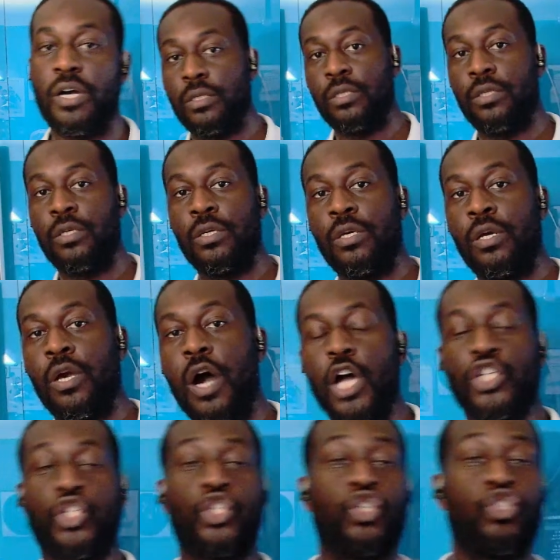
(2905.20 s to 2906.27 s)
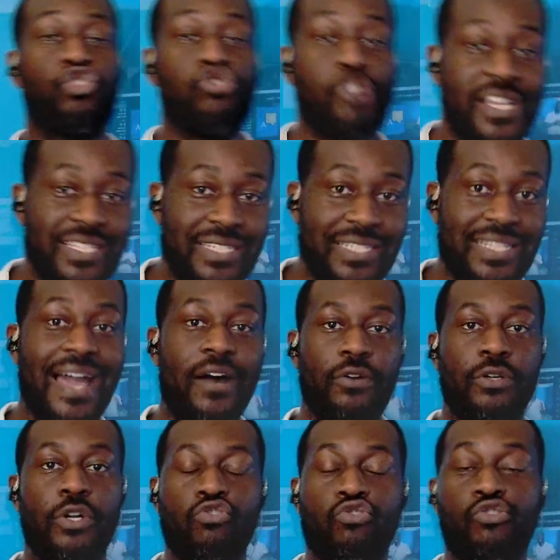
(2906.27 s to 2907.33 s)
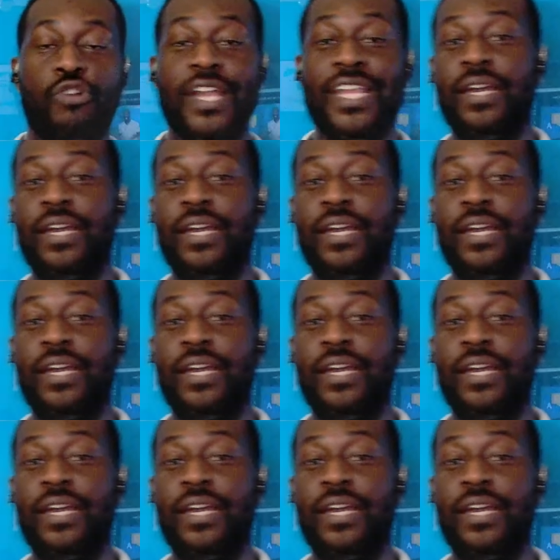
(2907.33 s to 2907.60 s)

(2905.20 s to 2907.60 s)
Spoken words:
are stressed out, running about,